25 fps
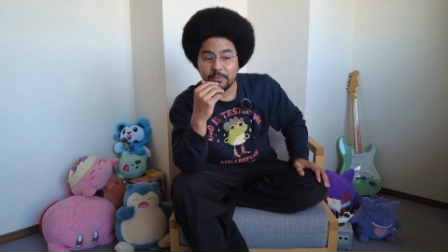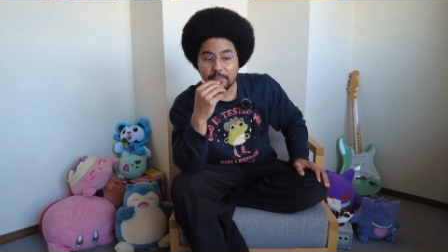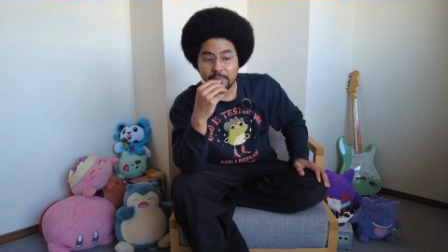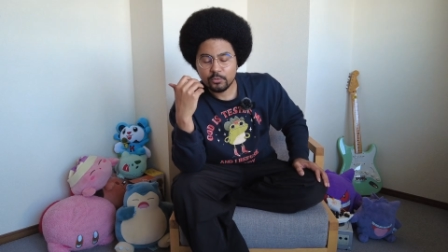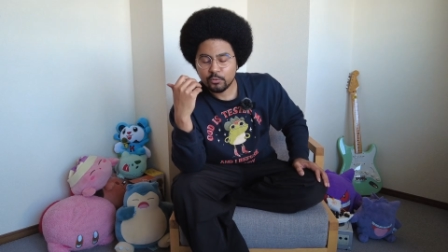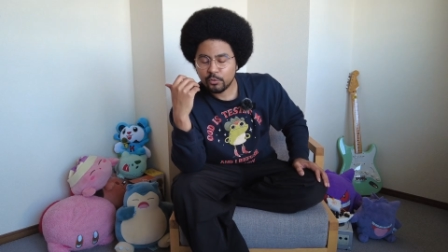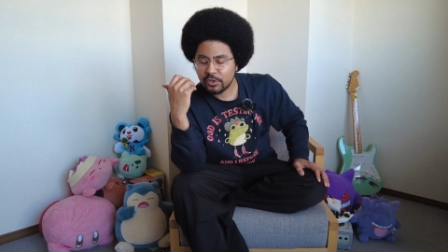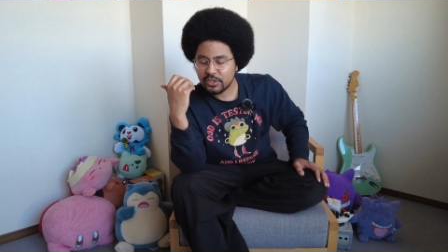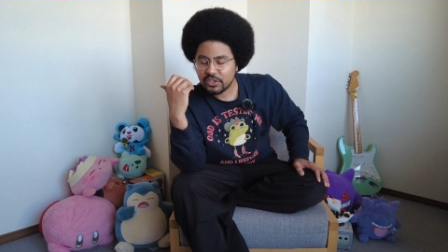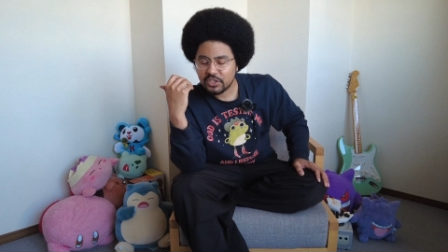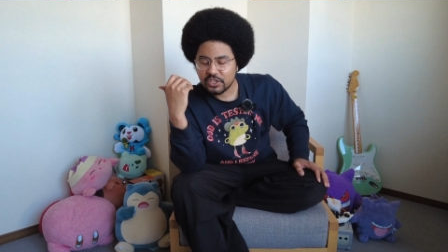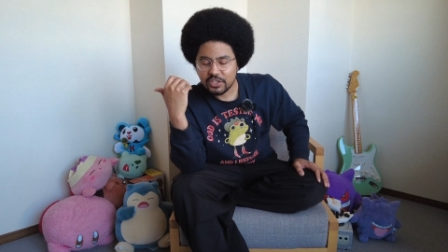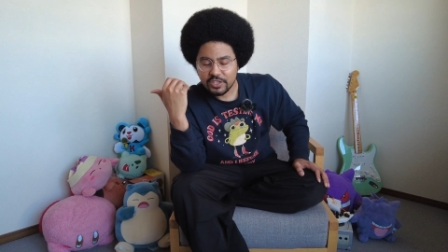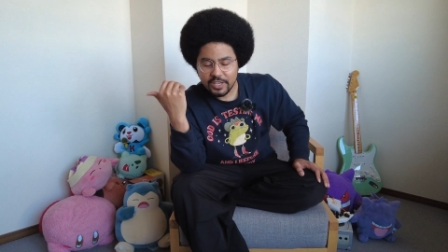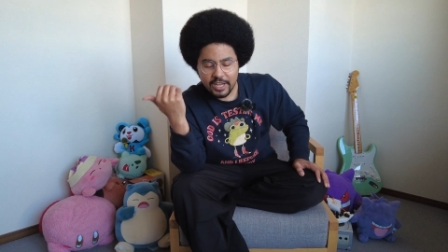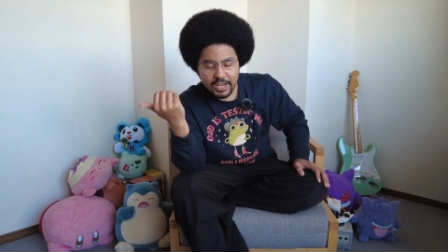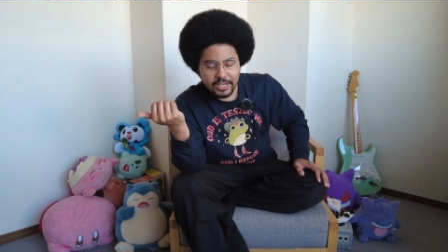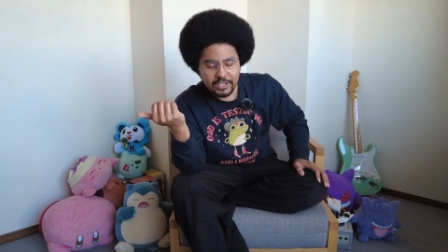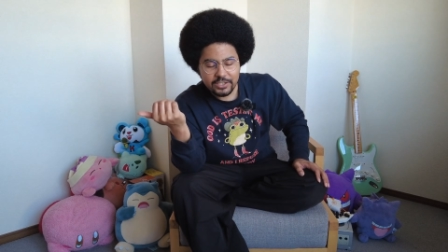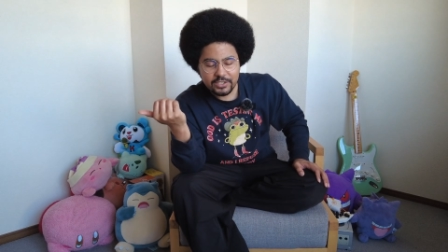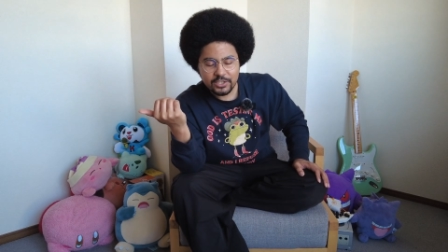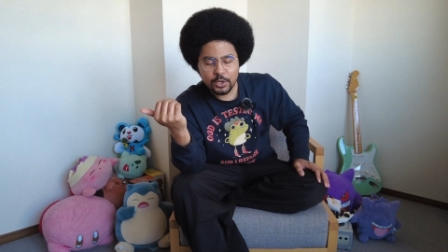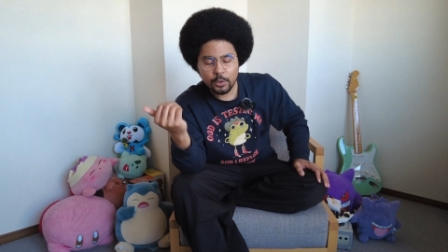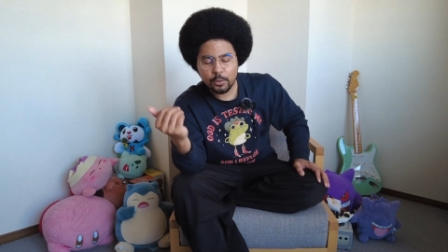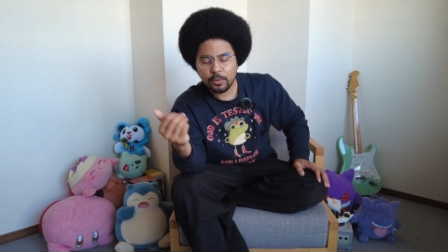Rich
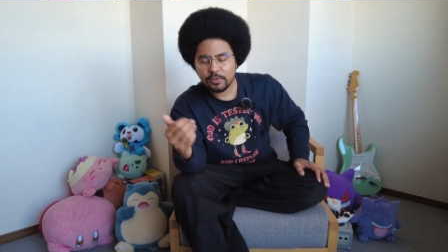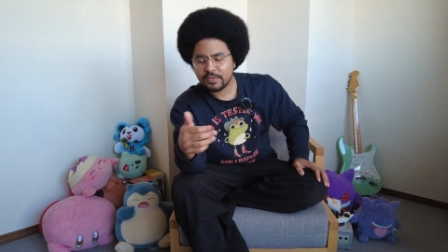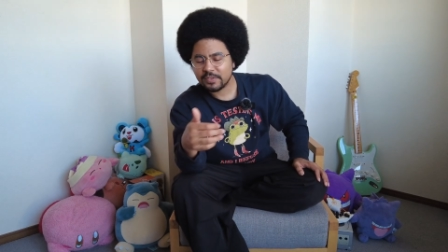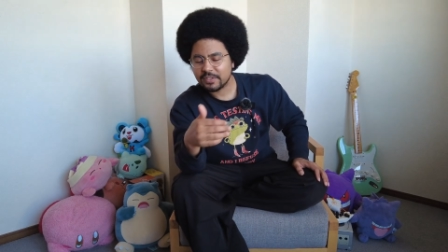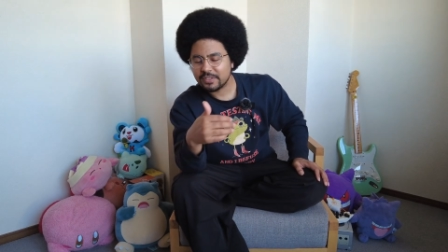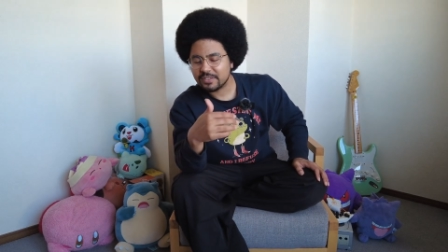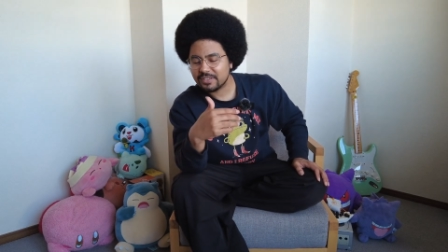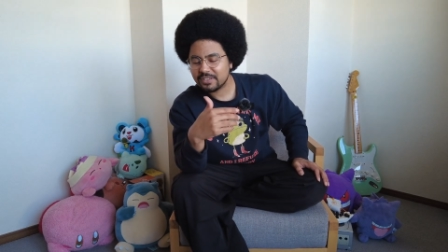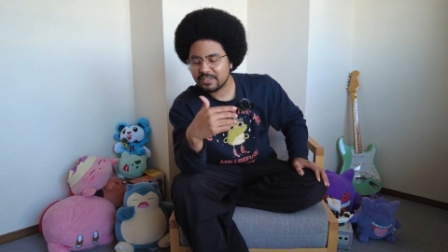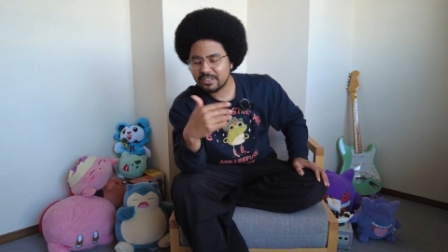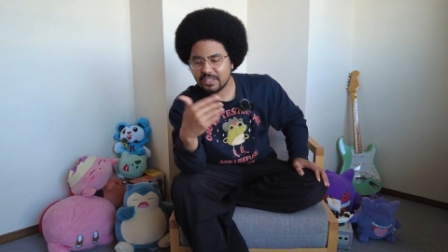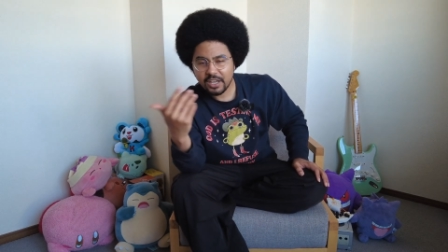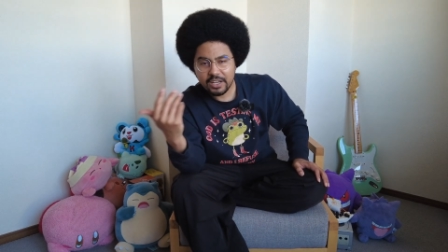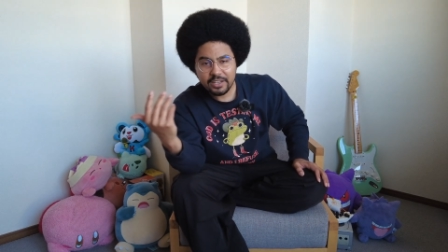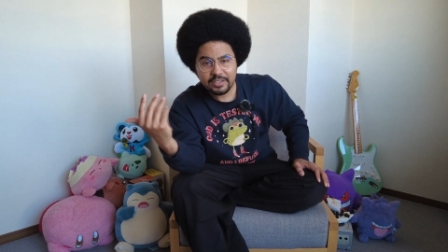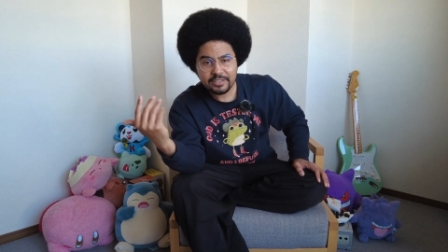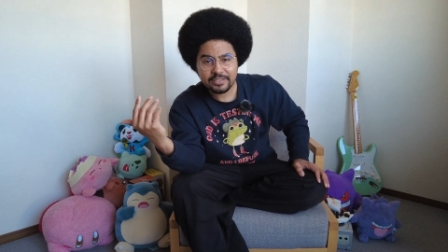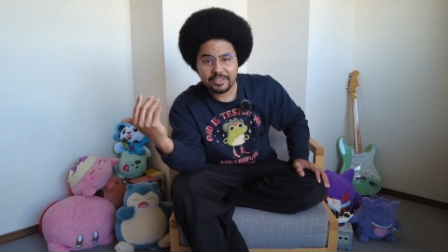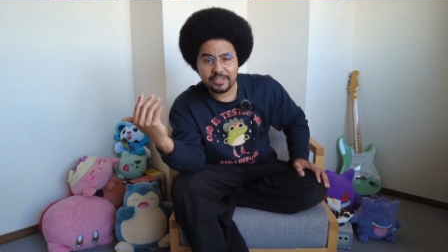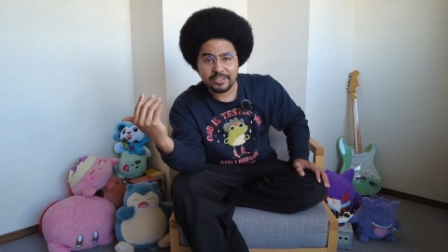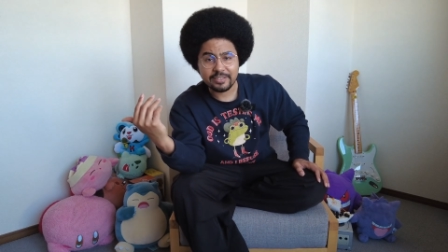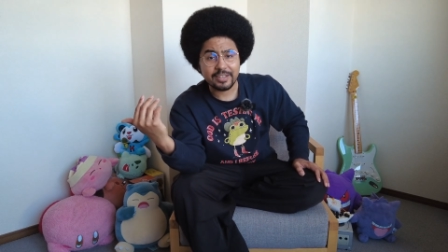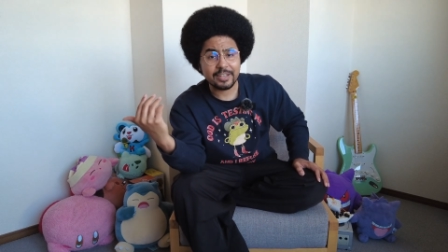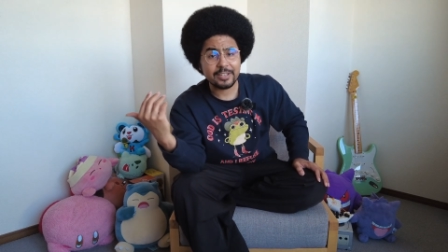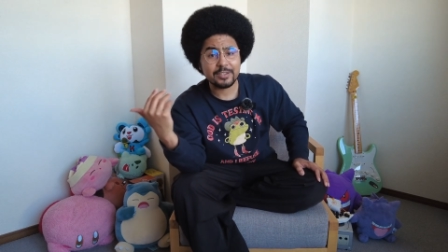nature, we've discussed
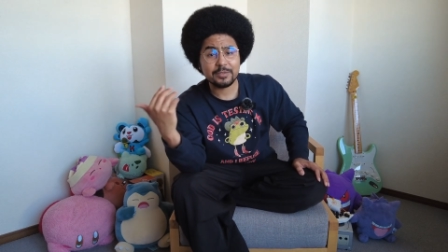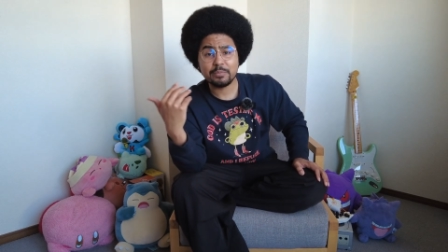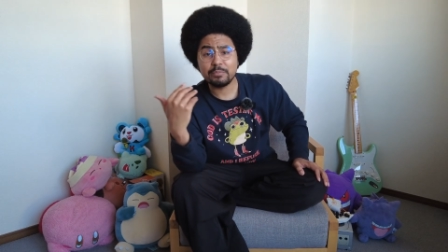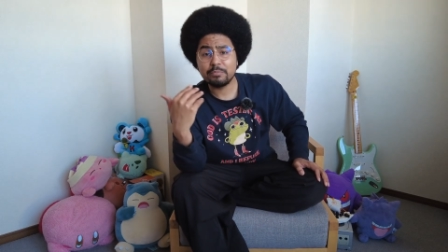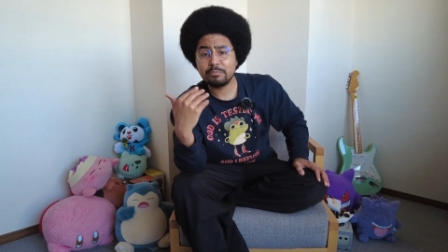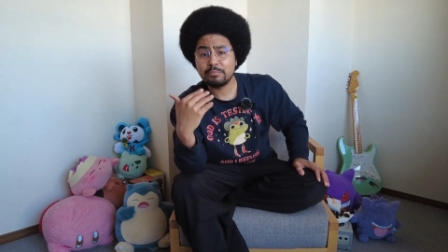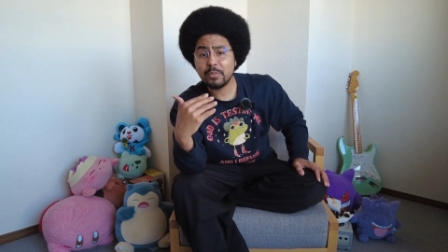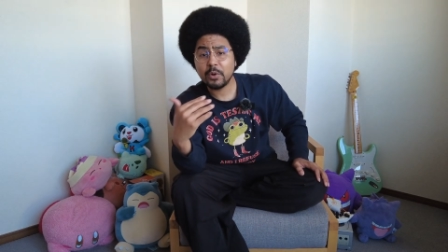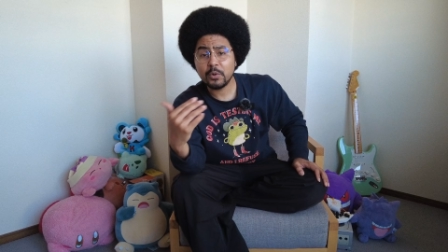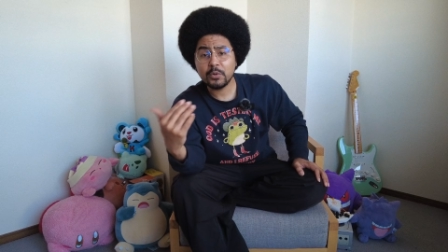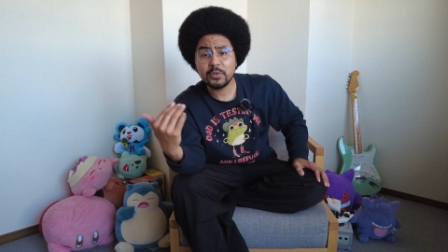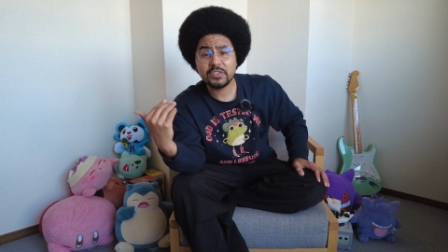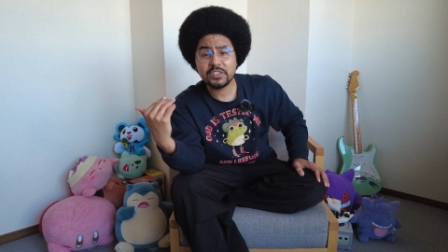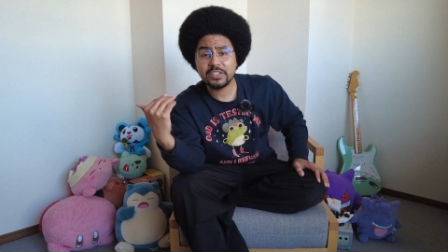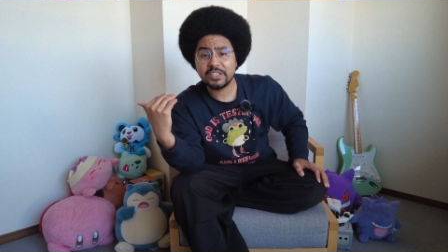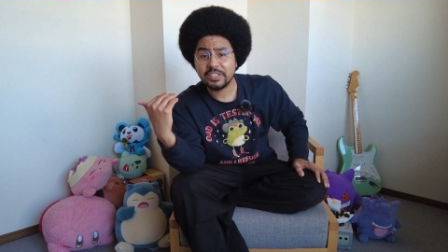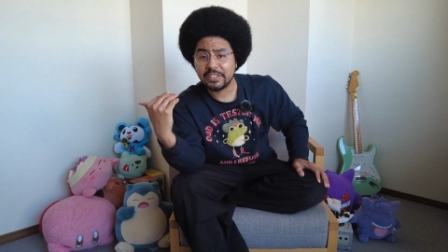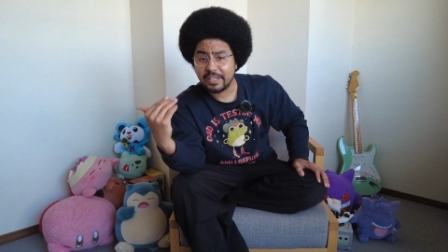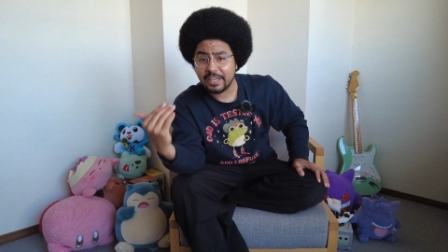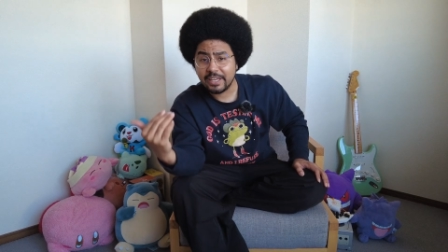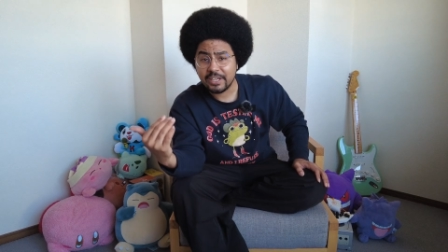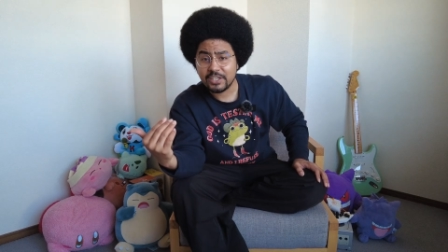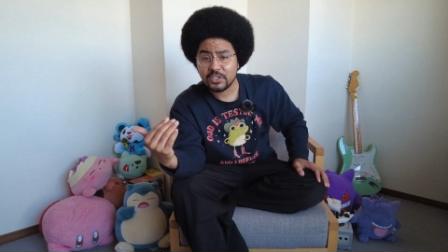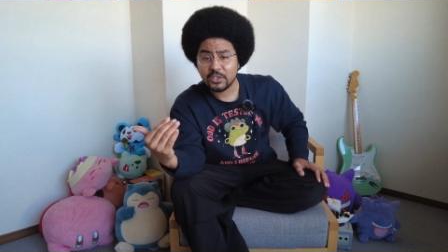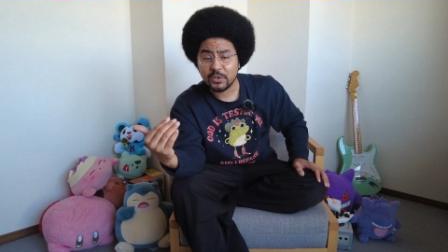this. It's mostly
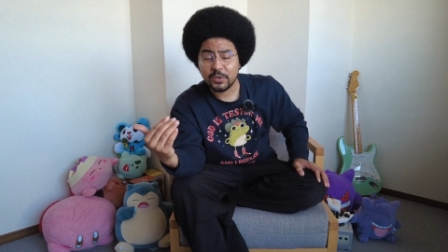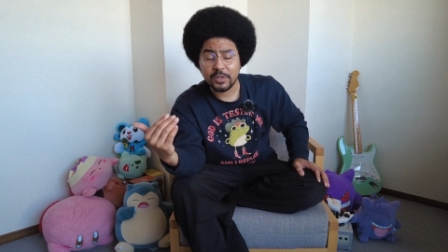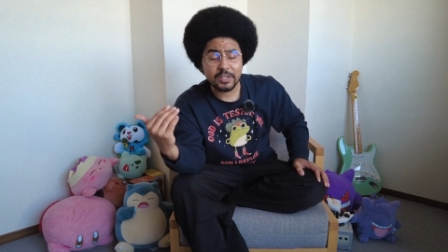nature.